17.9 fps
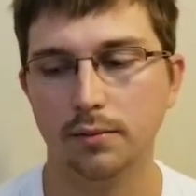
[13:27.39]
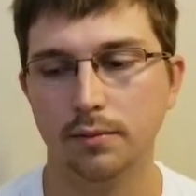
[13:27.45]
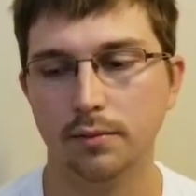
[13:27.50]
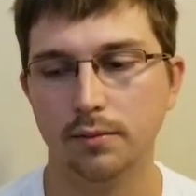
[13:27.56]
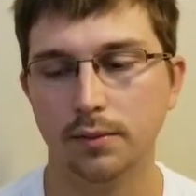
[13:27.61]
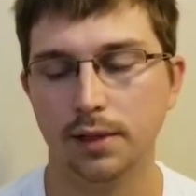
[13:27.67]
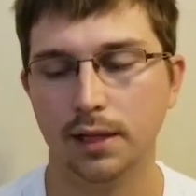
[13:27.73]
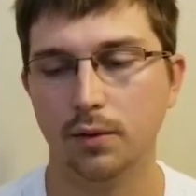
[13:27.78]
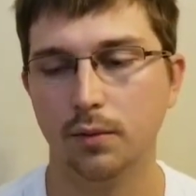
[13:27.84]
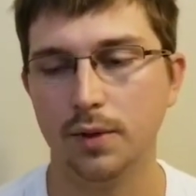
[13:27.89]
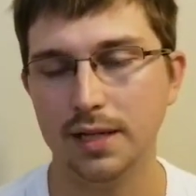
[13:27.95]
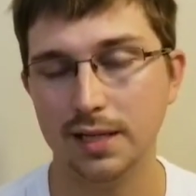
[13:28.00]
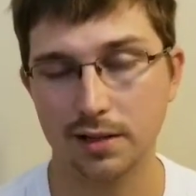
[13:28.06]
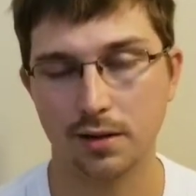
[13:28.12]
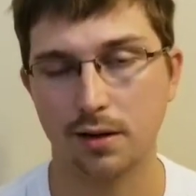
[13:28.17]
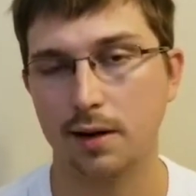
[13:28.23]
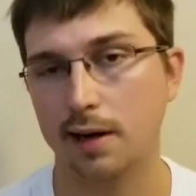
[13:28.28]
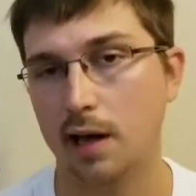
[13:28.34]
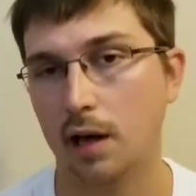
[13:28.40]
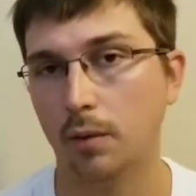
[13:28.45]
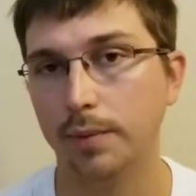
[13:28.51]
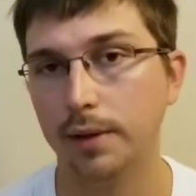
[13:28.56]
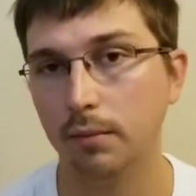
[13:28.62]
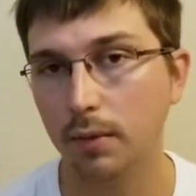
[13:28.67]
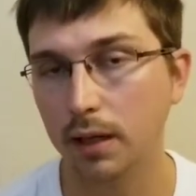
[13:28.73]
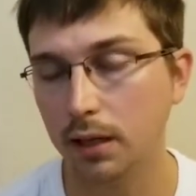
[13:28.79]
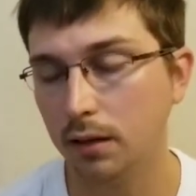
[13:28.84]
Then weed started helping
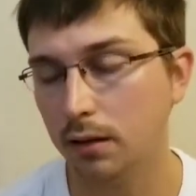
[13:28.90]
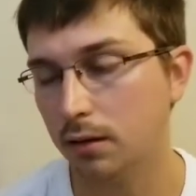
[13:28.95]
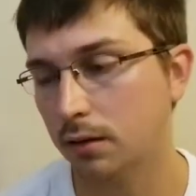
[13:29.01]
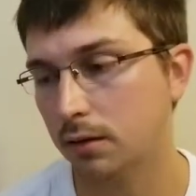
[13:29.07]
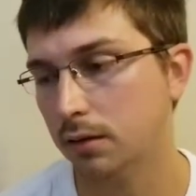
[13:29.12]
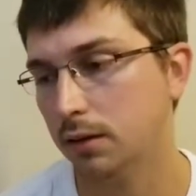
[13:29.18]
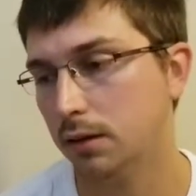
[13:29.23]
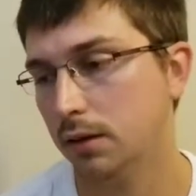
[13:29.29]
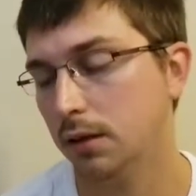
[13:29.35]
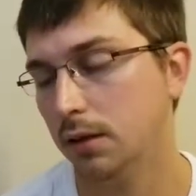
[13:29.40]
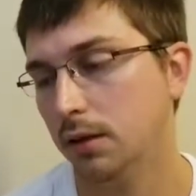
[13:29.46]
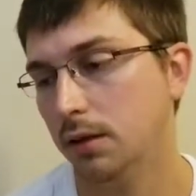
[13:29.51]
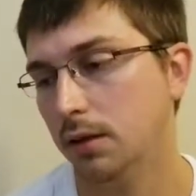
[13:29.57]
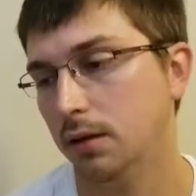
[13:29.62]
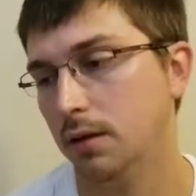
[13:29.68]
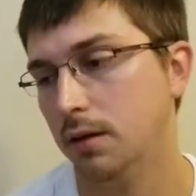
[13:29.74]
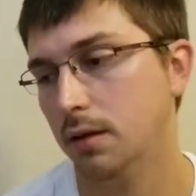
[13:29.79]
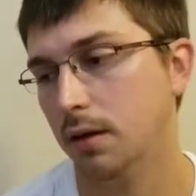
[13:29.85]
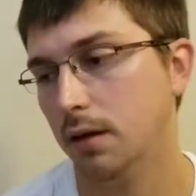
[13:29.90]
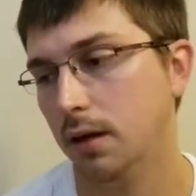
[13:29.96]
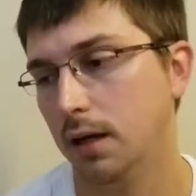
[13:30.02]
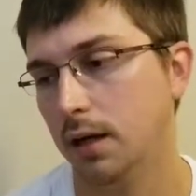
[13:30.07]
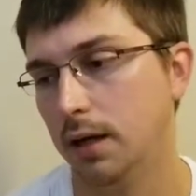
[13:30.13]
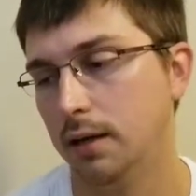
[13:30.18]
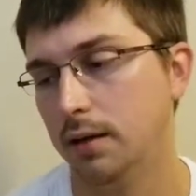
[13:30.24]
me, and